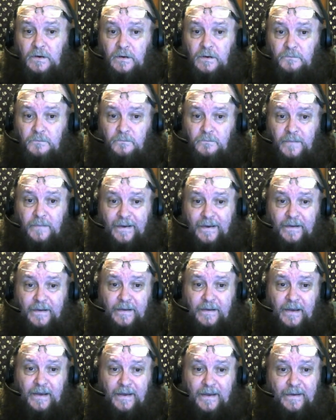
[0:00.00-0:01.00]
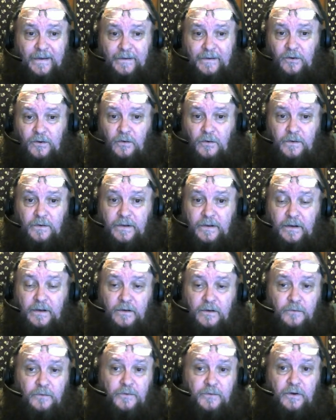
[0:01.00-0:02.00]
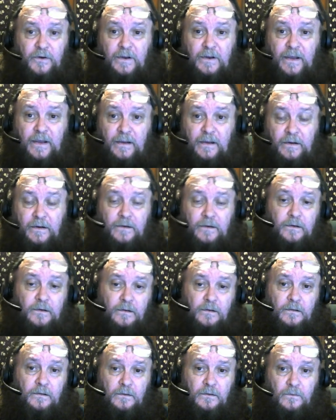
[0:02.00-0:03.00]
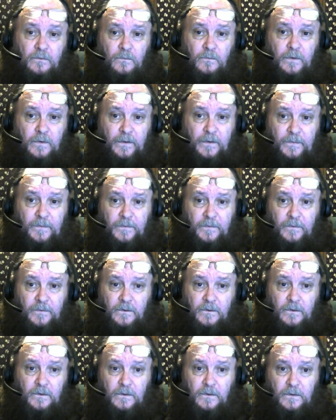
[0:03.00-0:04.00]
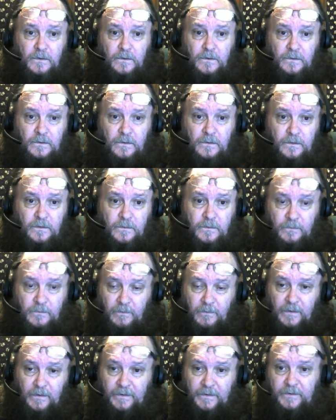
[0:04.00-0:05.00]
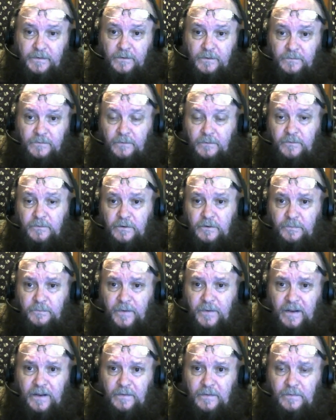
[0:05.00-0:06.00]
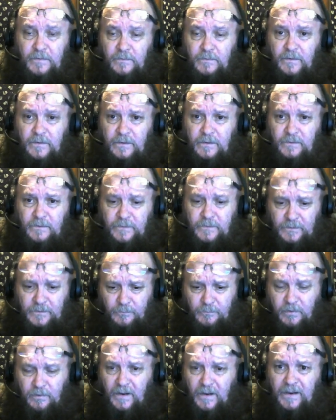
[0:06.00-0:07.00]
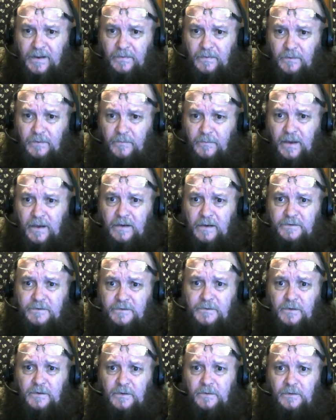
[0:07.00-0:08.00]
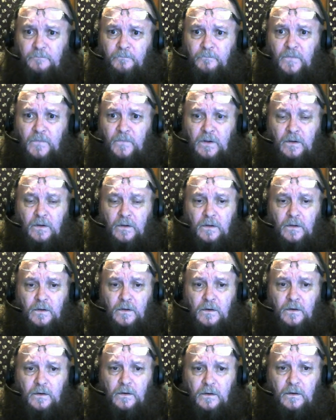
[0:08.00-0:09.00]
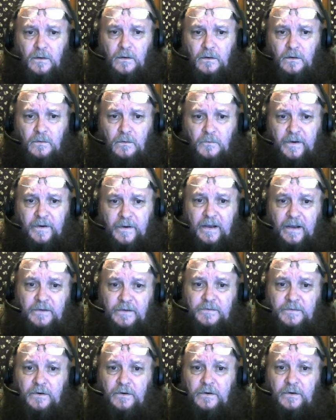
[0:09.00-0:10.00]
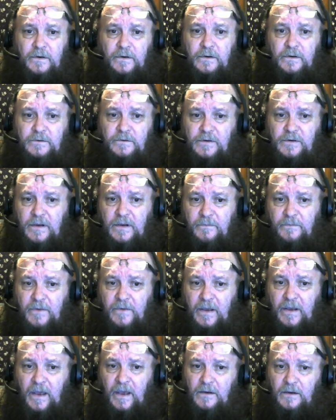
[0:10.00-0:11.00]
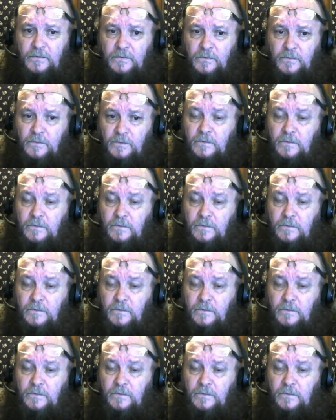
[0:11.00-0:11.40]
I had already communicated with the relatives of this plane that passed on. When I started achieving astral,